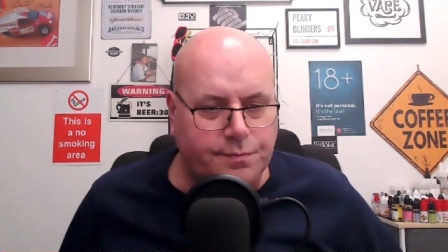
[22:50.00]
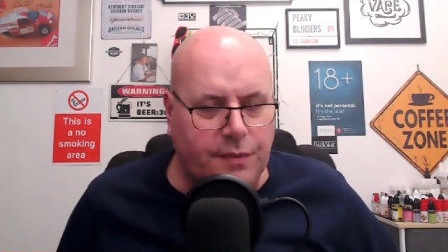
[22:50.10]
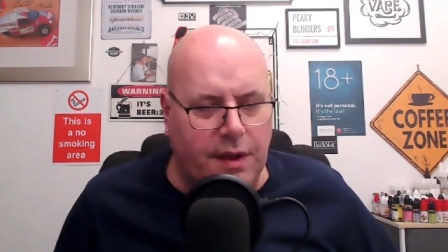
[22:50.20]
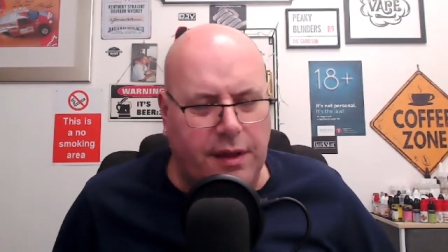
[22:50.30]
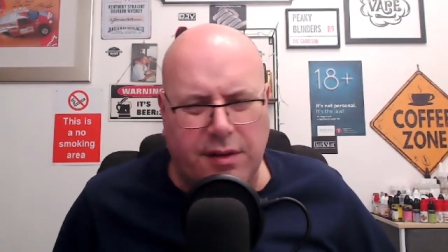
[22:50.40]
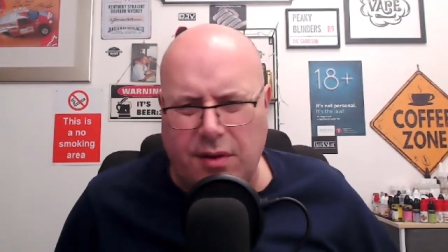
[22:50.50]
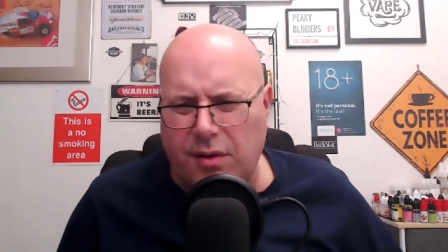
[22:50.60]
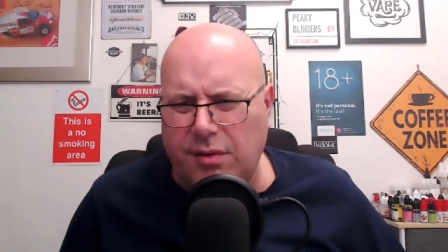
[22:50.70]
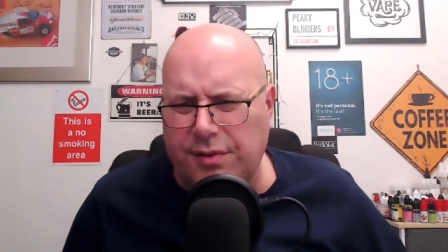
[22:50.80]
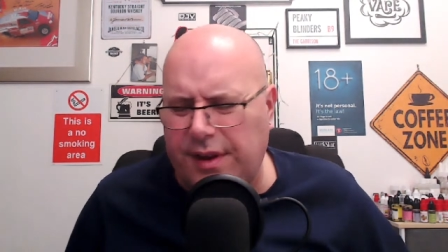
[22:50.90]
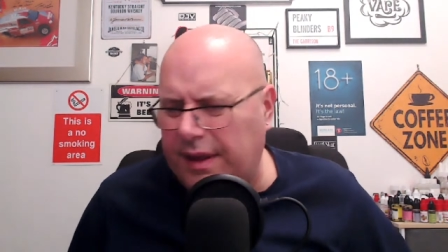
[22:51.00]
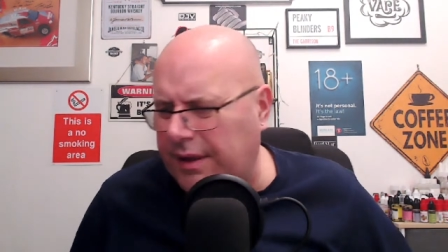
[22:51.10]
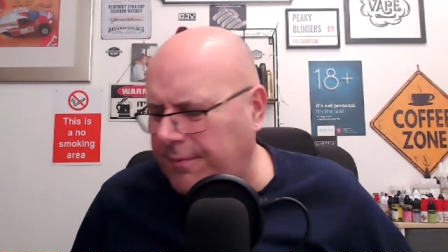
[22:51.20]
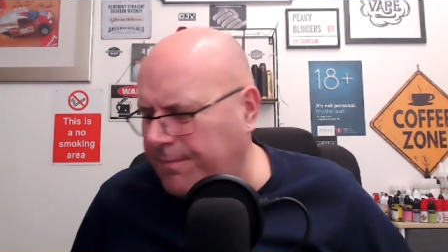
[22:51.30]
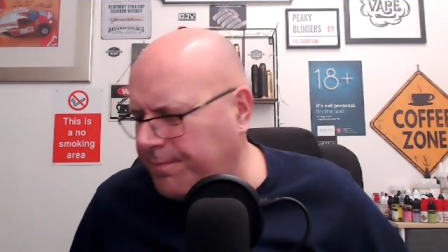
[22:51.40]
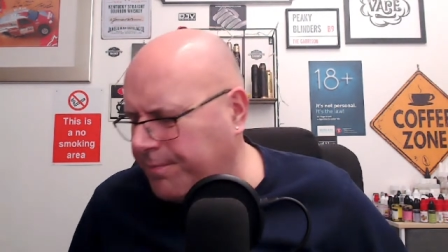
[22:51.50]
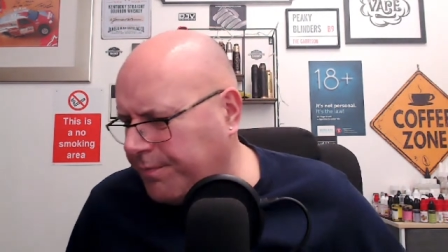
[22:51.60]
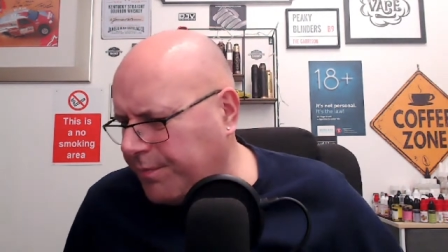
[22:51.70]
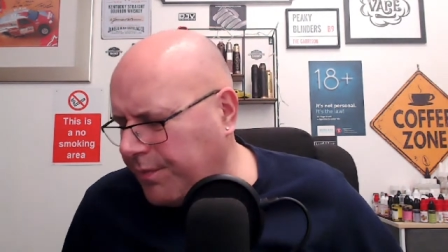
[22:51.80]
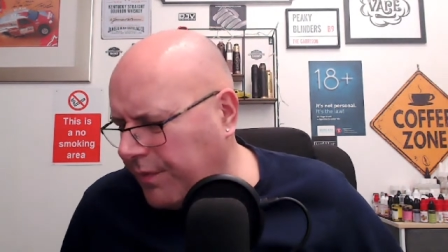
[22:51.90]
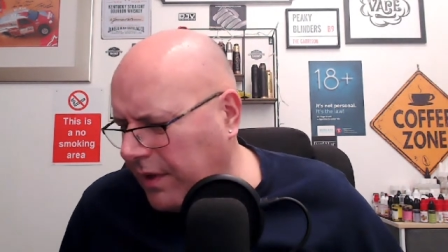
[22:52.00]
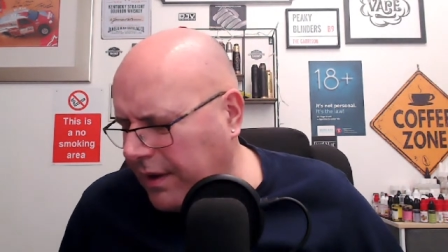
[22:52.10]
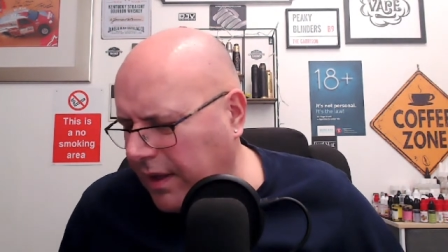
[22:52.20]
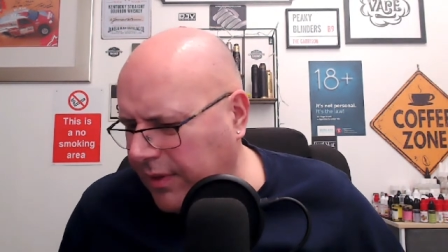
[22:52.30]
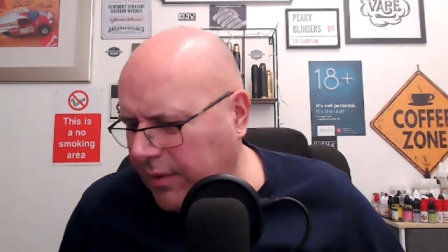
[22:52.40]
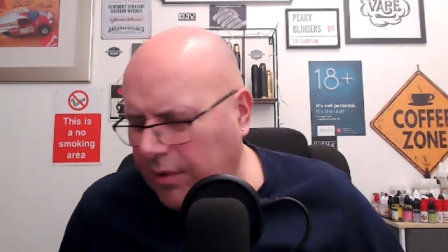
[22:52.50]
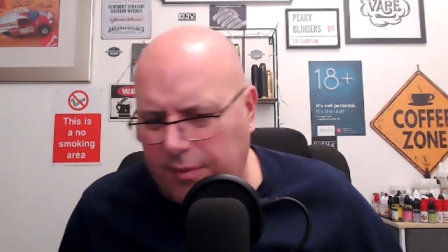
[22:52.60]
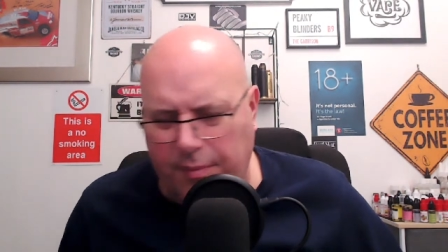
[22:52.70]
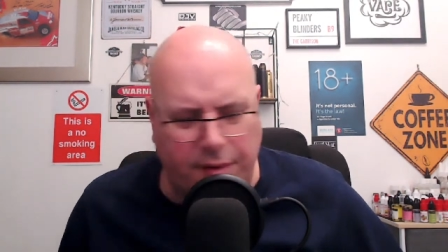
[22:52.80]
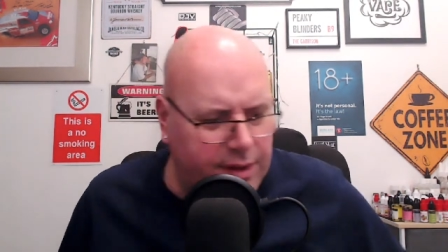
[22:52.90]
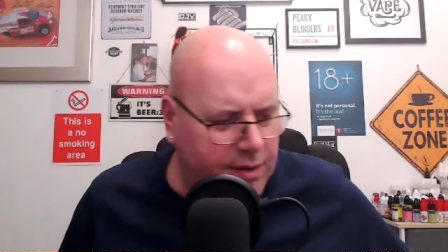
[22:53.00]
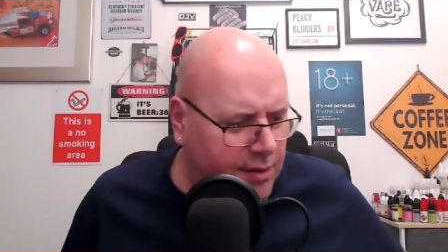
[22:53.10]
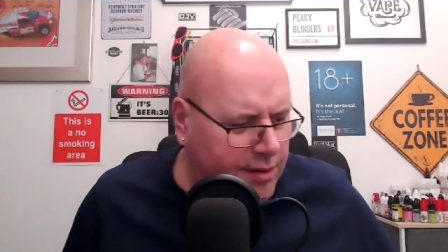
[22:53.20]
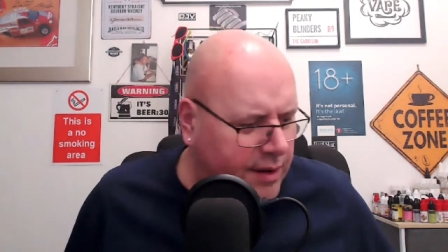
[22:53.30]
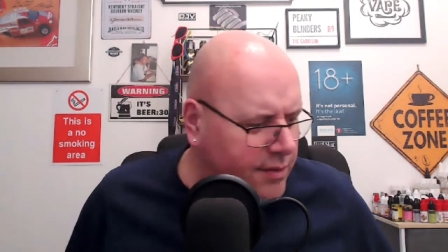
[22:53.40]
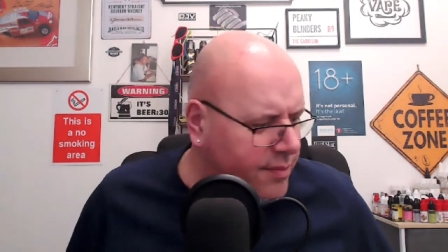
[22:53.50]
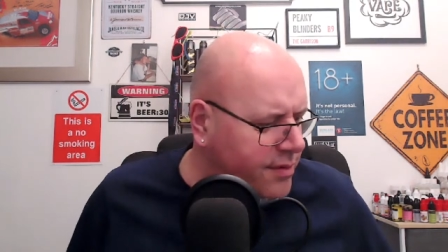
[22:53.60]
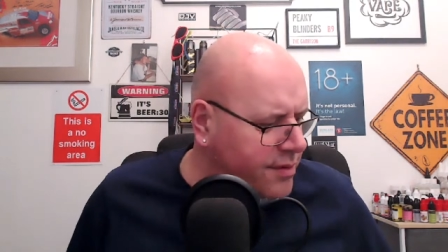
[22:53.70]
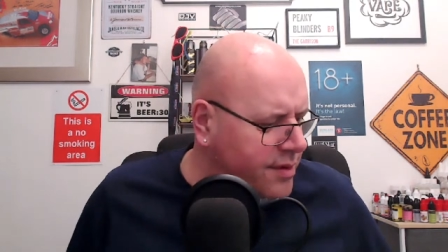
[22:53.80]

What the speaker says: and it's called, I can't think what it's bloody called now, to be honest.